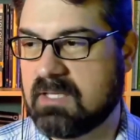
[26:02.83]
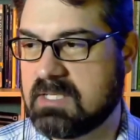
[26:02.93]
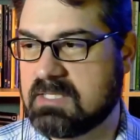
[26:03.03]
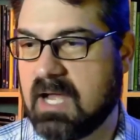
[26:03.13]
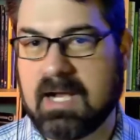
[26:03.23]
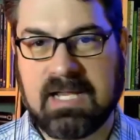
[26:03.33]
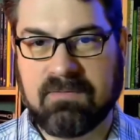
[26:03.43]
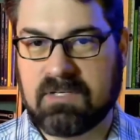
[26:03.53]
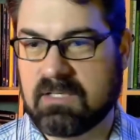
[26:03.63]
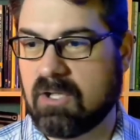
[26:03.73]
and decide,
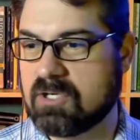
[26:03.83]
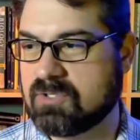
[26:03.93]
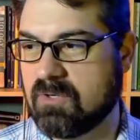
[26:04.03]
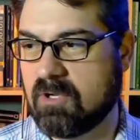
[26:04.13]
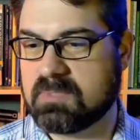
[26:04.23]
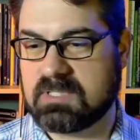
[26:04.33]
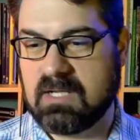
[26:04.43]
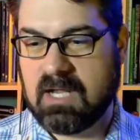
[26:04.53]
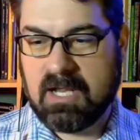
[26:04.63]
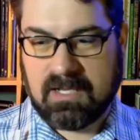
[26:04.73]
even in large groups.
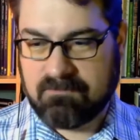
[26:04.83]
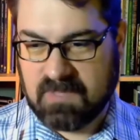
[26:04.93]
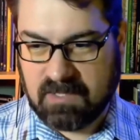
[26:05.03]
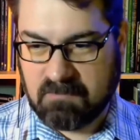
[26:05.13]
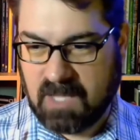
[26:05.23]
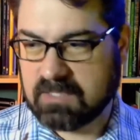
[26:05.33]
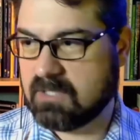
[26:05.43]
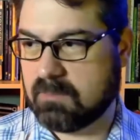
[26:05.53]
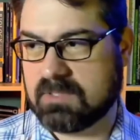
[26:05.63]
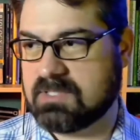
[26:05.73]

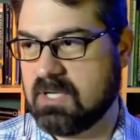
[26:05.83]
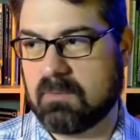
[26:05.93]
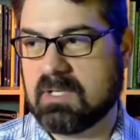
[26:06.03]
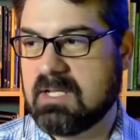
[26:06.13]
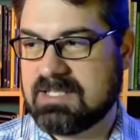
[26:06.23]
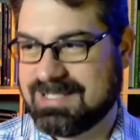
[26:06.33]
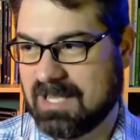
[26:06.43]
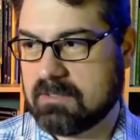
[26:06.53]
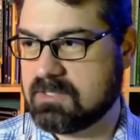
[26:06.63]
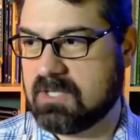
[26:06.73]
Molecules don't.
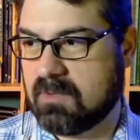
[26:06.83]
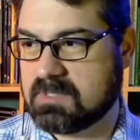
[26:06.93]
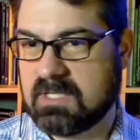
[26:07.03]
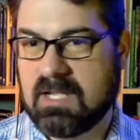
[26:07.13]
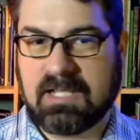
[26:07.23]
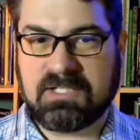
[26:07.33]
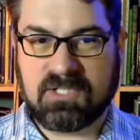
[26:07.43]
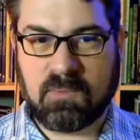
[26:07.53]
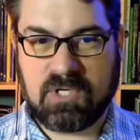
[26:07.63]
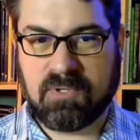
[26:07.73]
Cells don't. And so
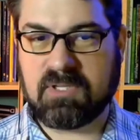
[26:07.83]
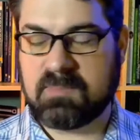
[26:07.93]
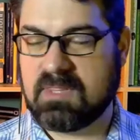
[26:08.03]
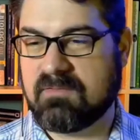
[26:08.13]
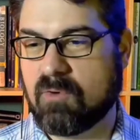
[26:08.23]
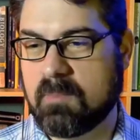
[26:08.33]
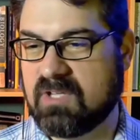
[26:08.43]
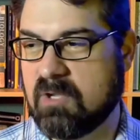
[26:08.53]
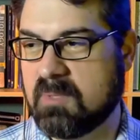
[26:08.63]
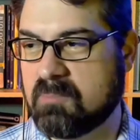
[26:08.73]
when you put them in the form of a
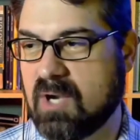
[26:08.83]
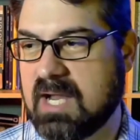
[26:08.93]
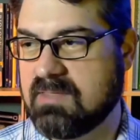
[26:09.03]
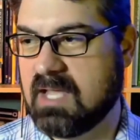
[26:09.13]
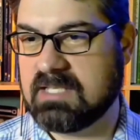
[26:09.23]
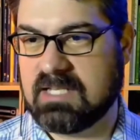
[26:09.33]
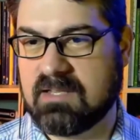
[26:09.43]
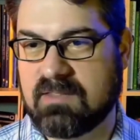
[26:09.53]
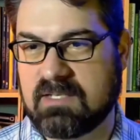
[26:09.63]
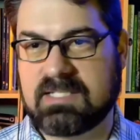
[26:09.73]
human brain, the idea
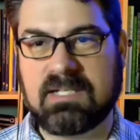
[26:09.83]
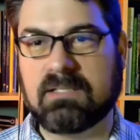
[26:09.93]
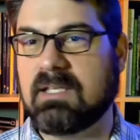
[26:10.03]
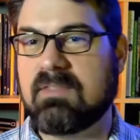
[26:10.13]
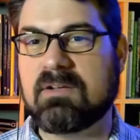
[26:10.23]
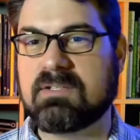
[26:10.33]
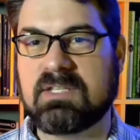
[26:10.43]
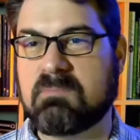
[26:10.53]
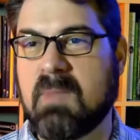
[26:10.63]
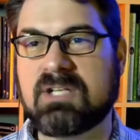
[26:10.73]
that suddenly there's
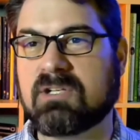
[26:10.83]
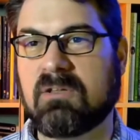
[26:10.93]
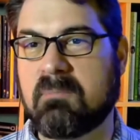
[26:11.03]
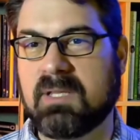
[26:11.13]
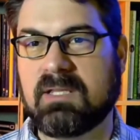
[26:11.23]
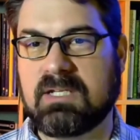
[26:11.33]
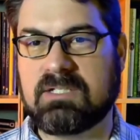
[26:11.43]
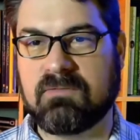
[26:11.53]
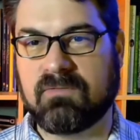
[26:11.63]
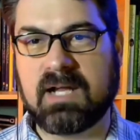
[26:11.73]
this magical ability
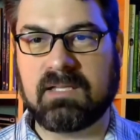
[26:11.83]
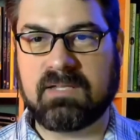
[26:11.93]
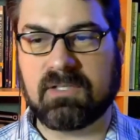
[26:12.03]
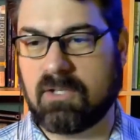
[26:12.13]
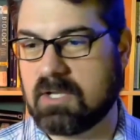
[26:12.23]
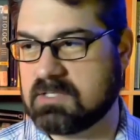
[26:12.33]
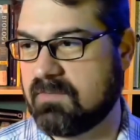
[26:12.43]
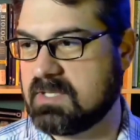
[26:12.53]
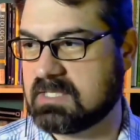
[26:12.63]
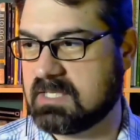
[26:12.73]
to violate the laws of
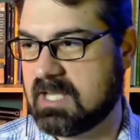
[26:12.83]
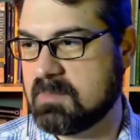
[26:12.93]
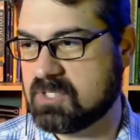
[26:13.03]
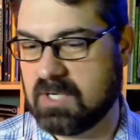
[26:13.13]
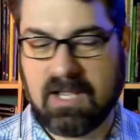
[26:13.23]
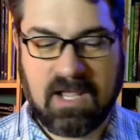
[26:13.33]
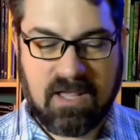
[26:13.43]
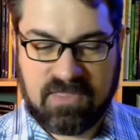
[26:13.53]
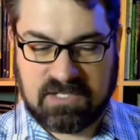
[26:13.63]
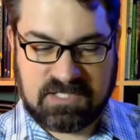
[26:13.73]
physics and chemistry,
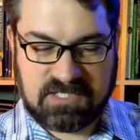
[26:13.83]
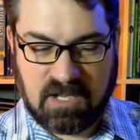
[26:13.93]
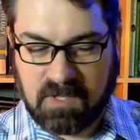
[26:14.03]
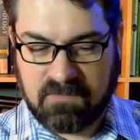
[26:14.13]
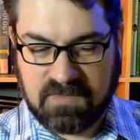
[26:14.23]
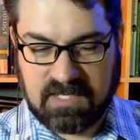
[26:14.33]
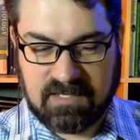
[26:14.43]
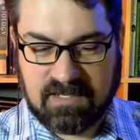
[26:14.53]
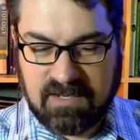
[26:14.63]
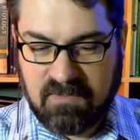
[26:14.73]
that some of the